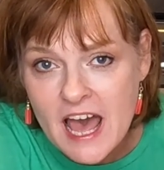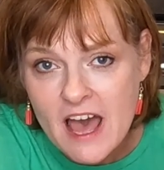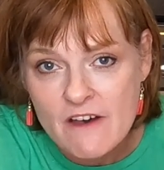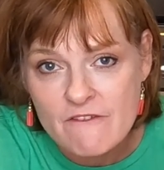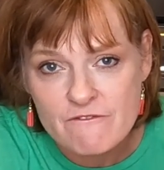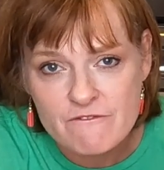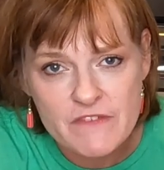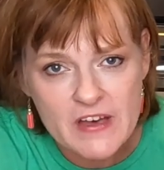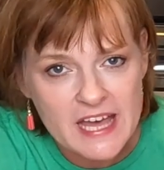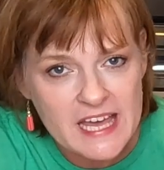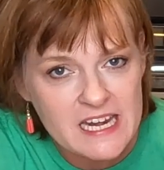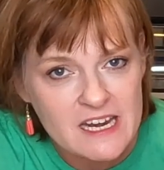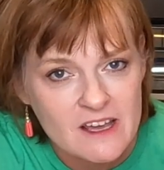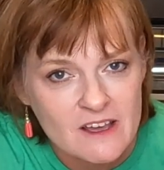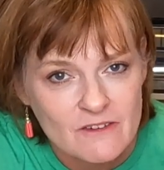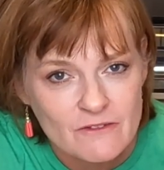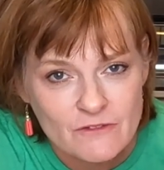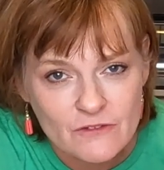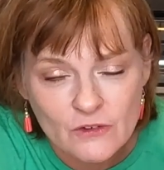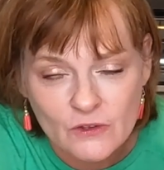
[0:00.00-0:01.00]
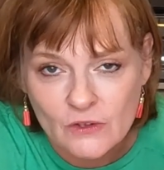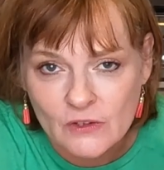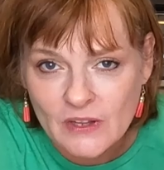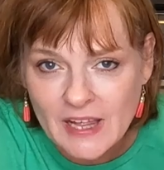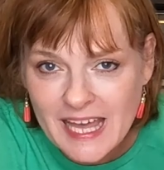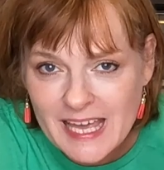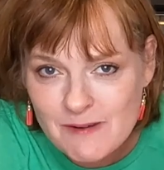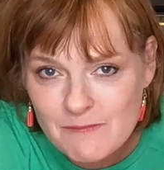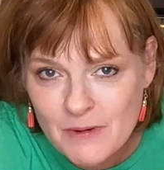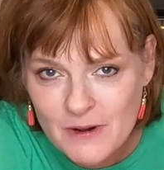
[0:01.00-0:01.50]
fun, full,
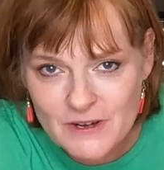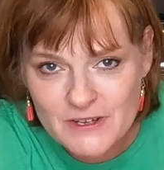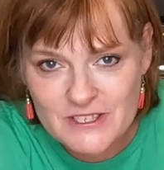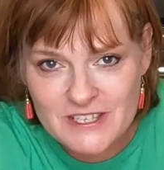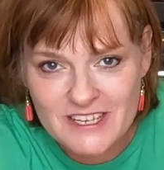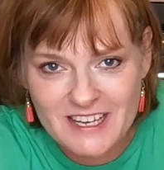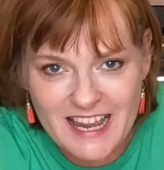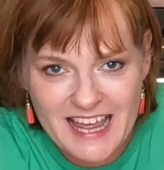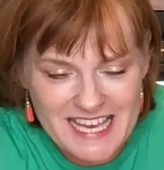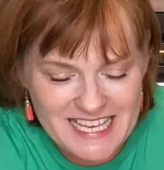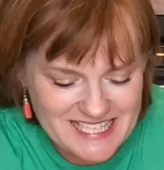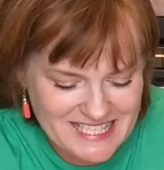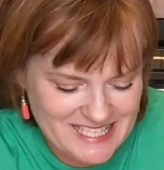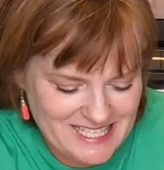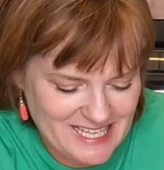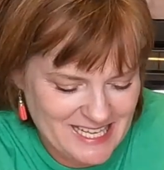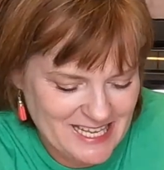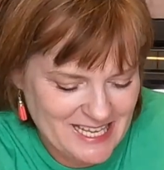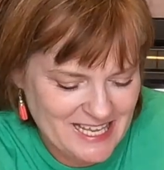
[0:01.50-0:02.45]
and personalized.